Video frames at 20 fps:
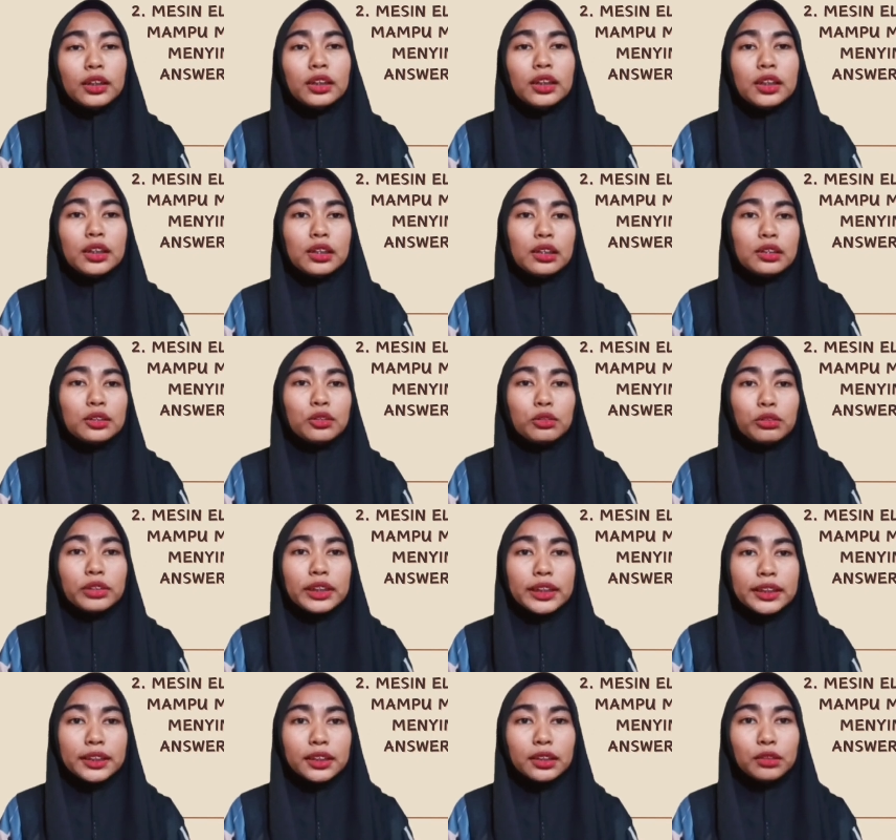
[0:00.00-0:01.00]
the
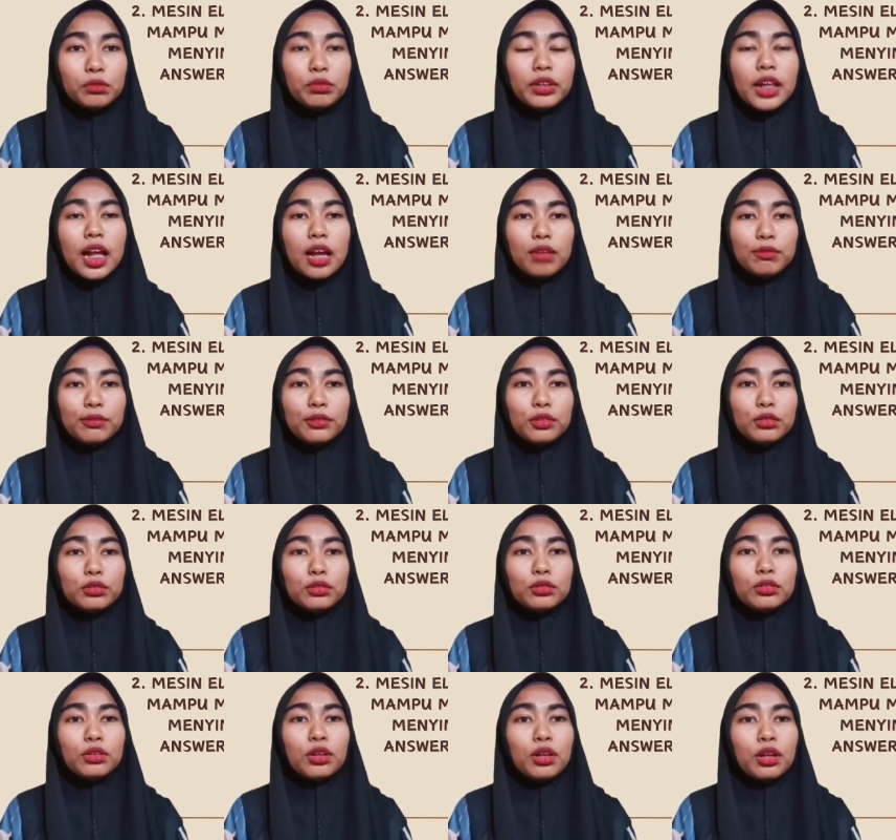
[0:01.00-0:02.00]
students will have
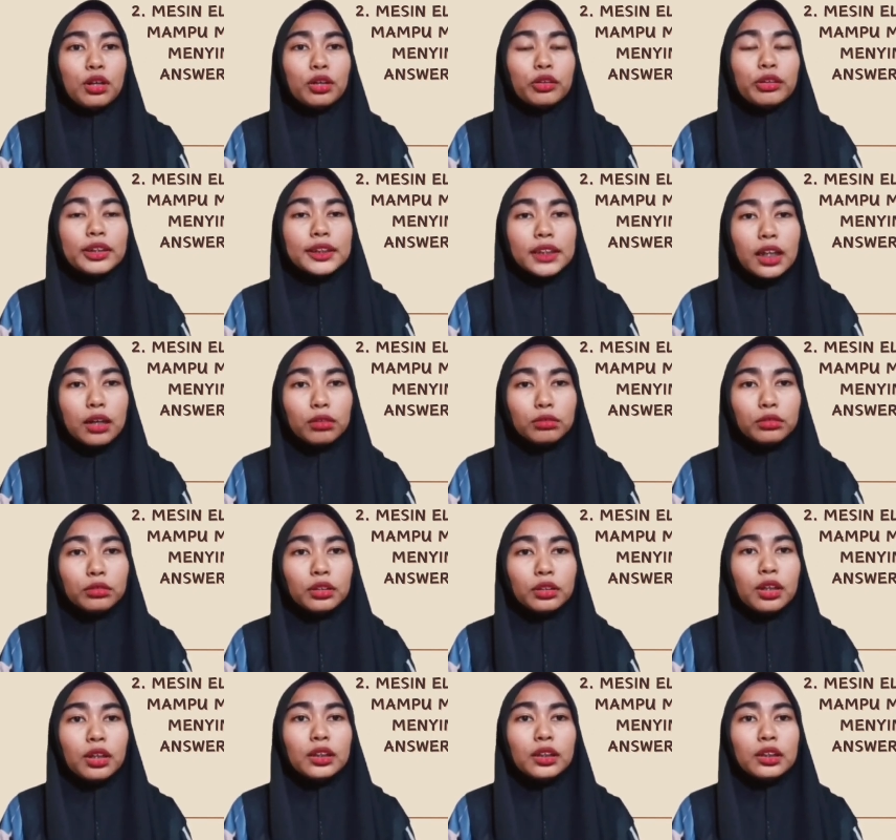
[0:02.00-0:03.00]
to cross out
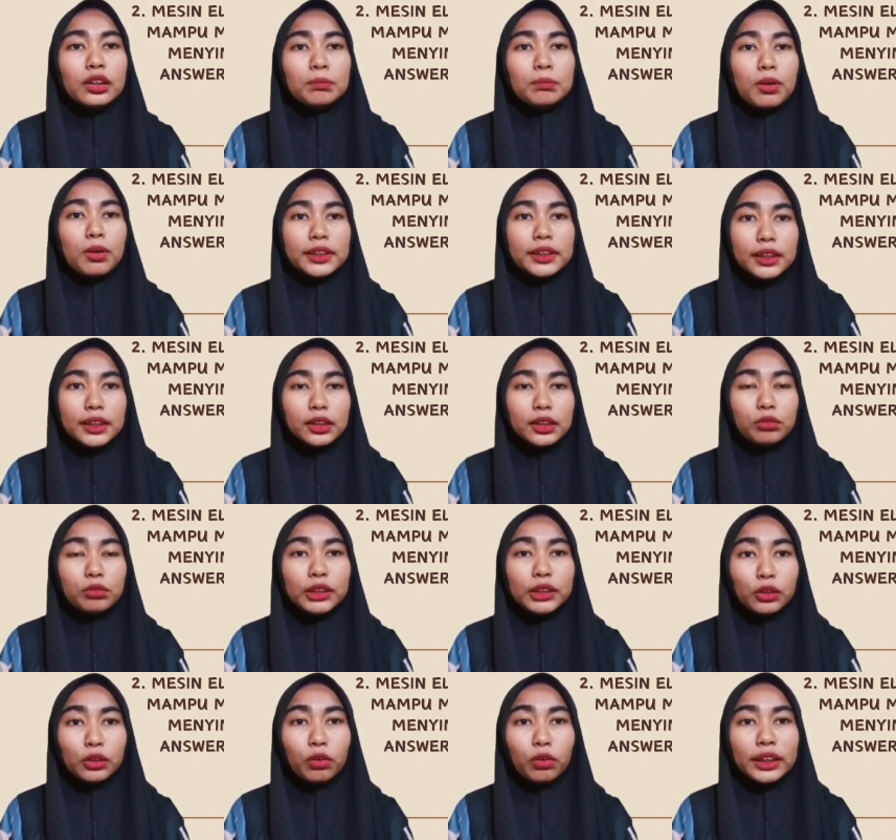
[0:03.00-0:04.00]
the boxes
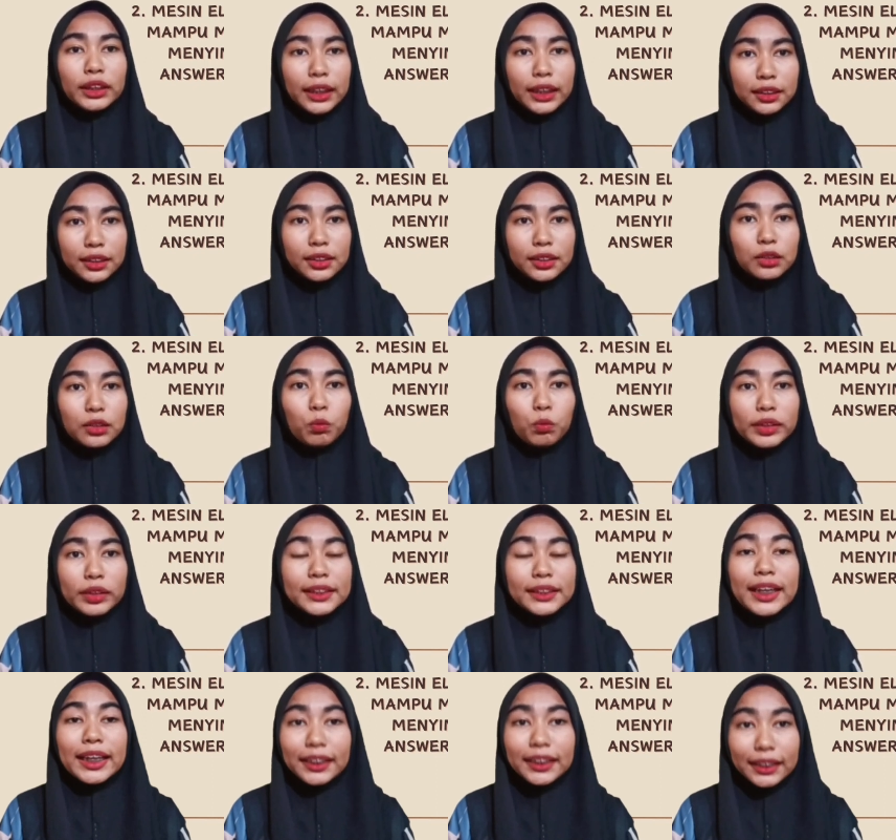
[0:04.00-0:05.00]
which contains the word
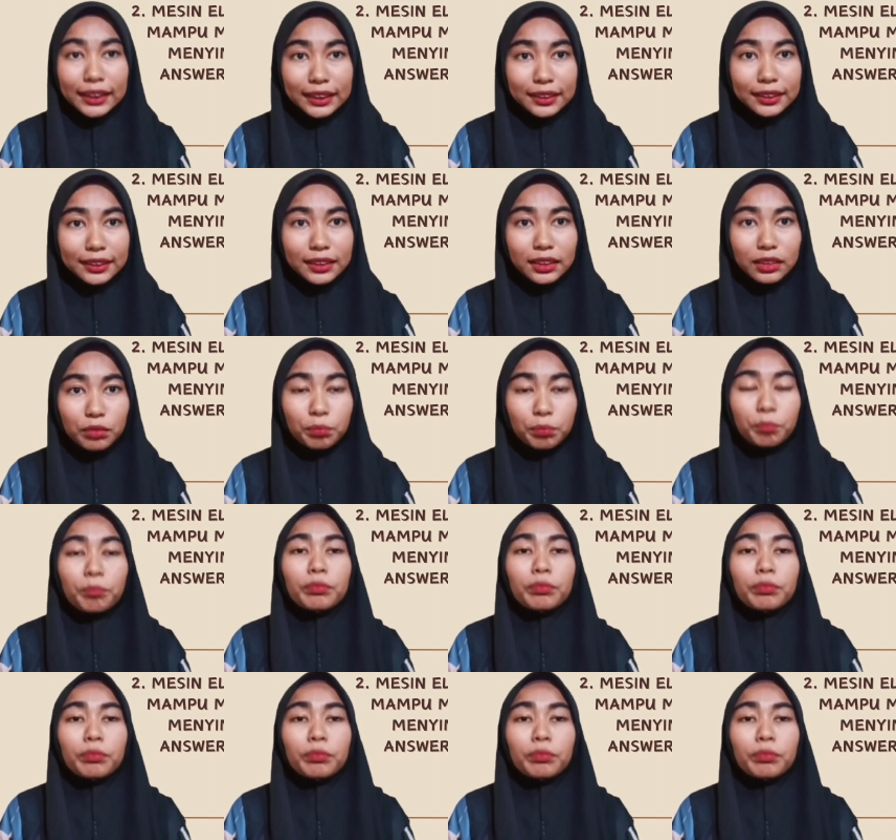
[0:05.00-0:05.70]
scientist.